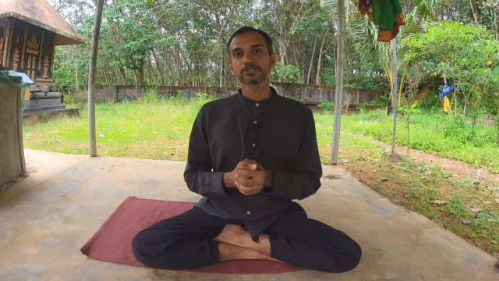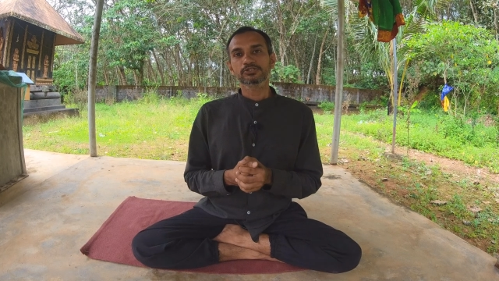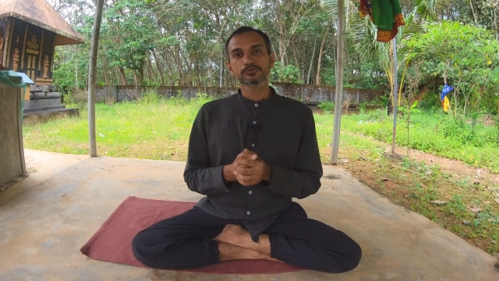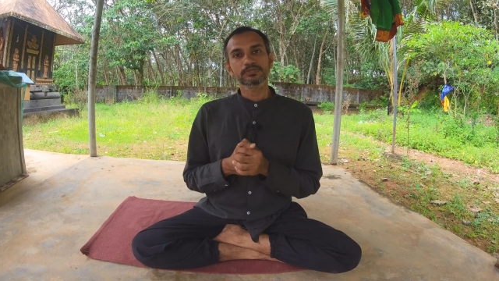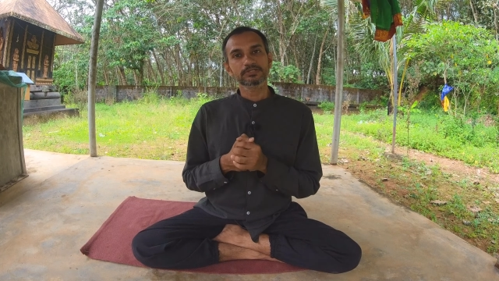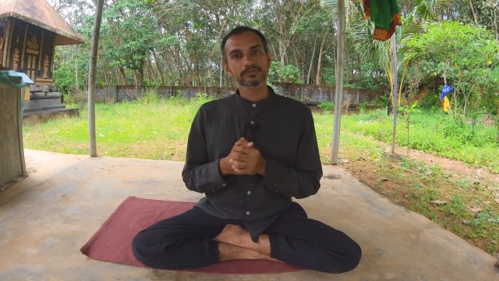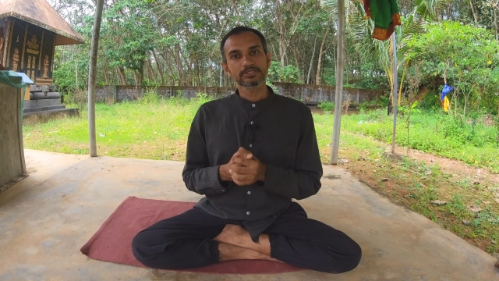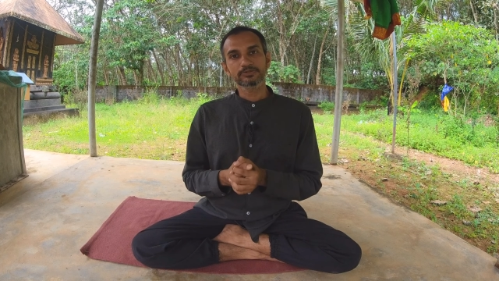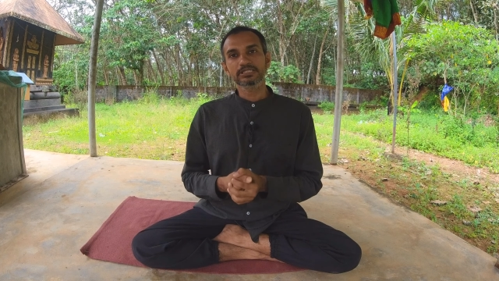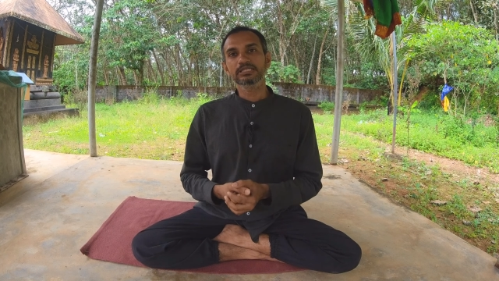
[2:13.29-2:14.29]
So we
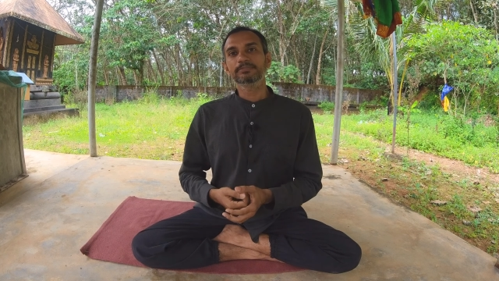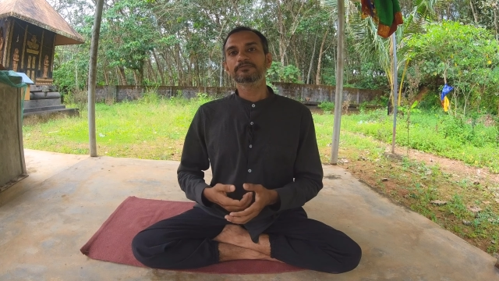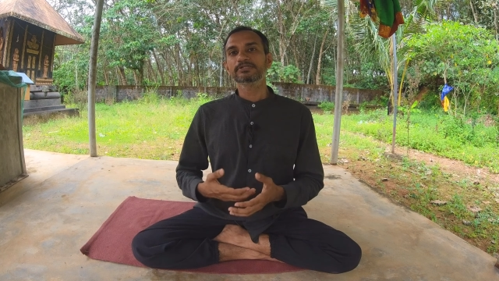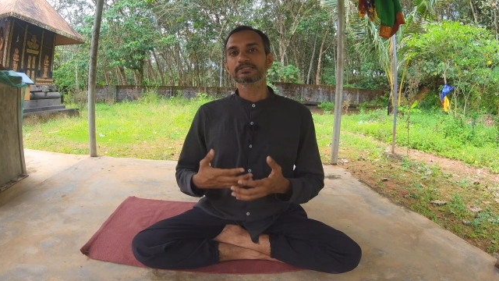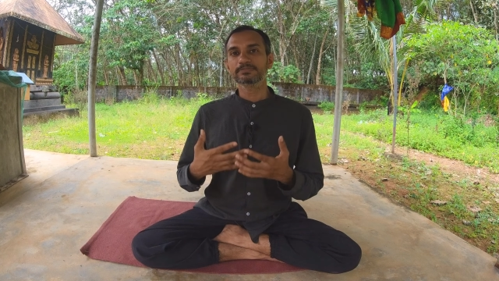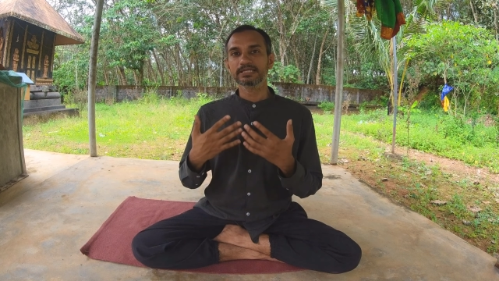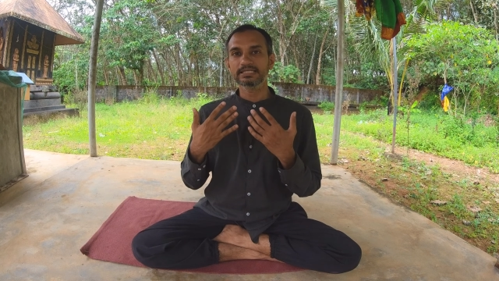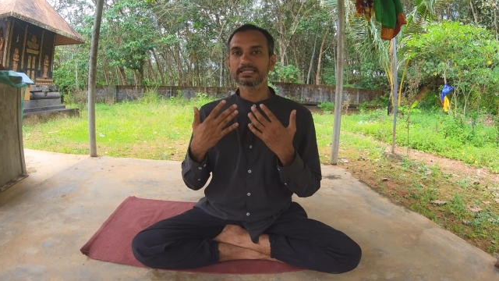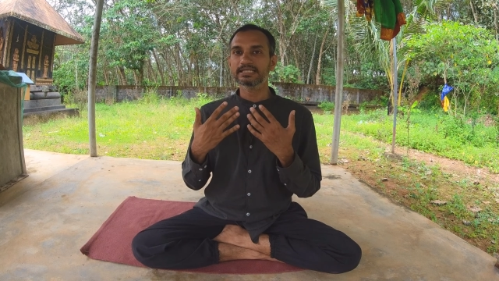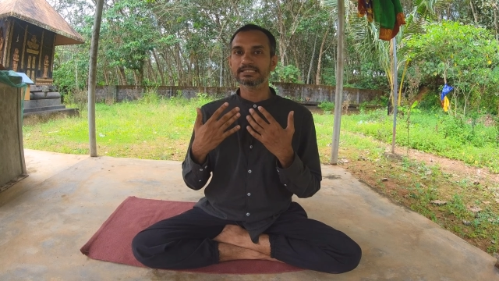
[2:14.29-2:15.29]
try to keep our
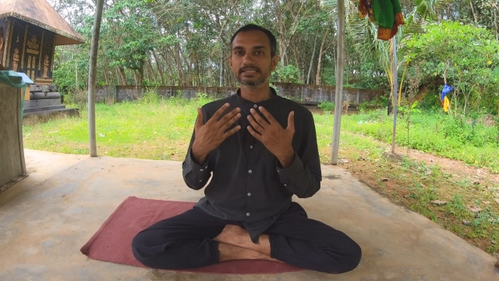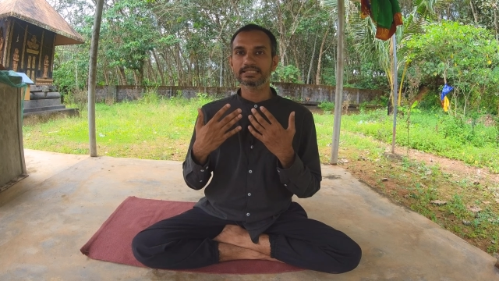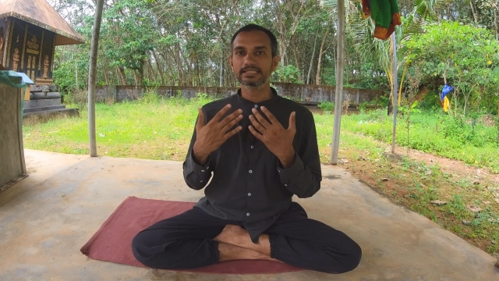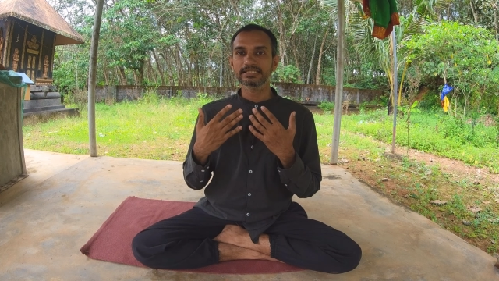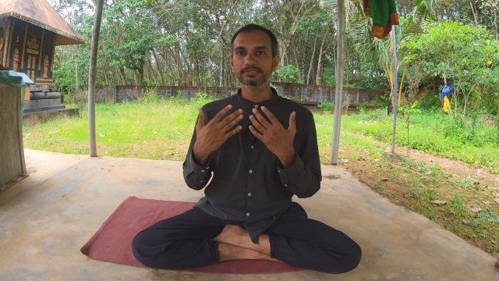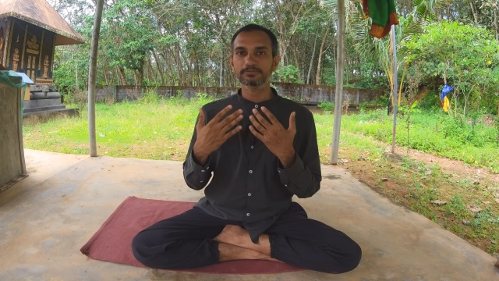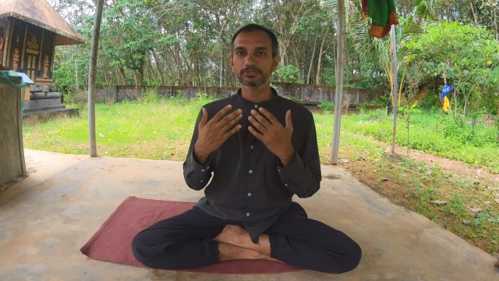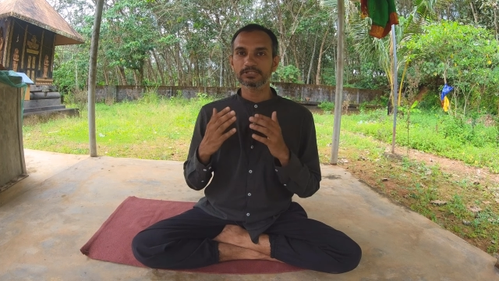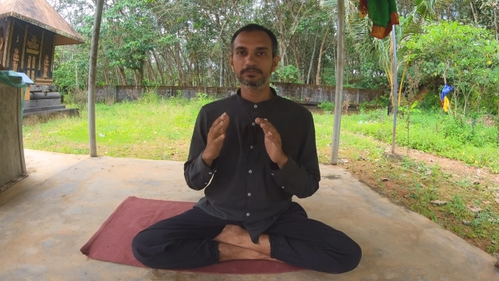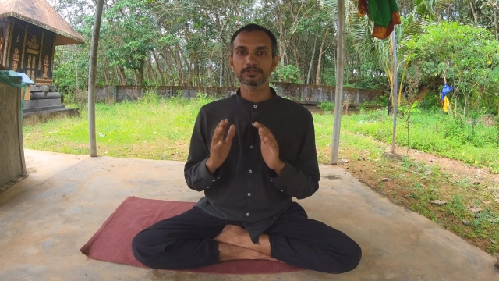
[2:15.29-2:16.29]
spine as straight as
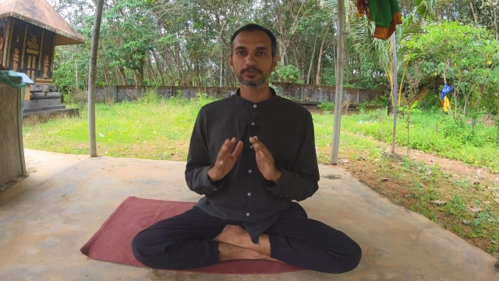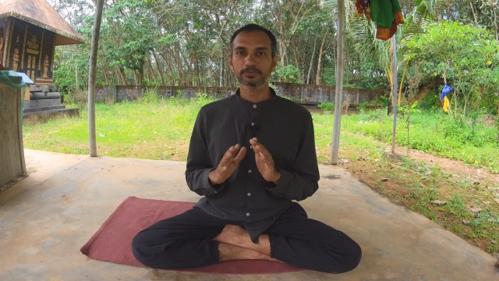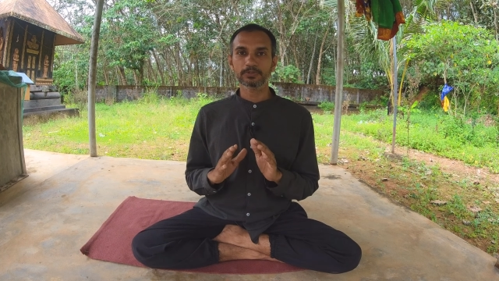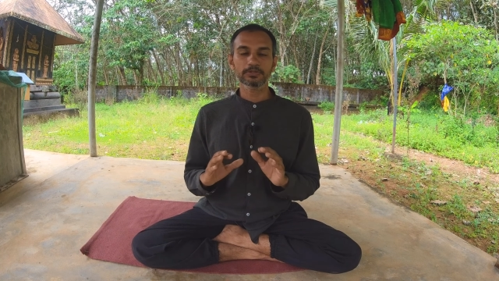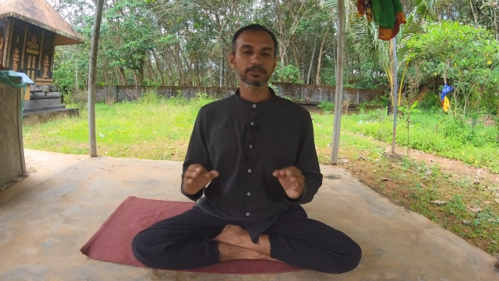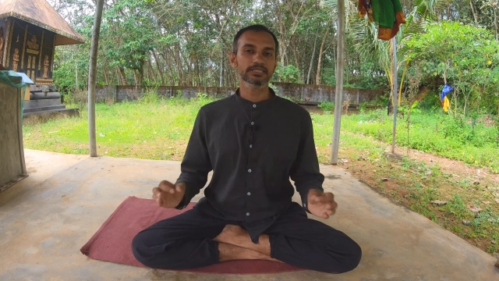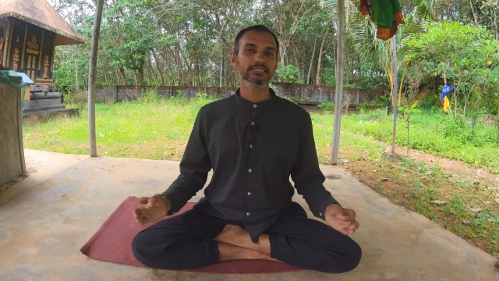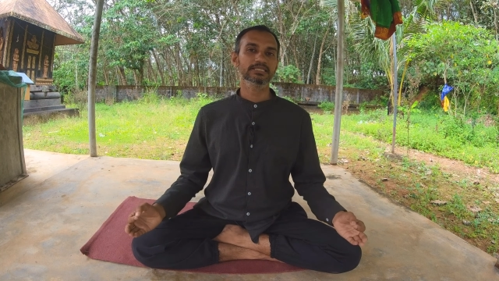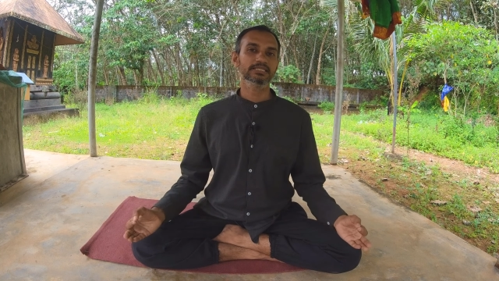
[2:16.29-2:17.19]
possible throughout,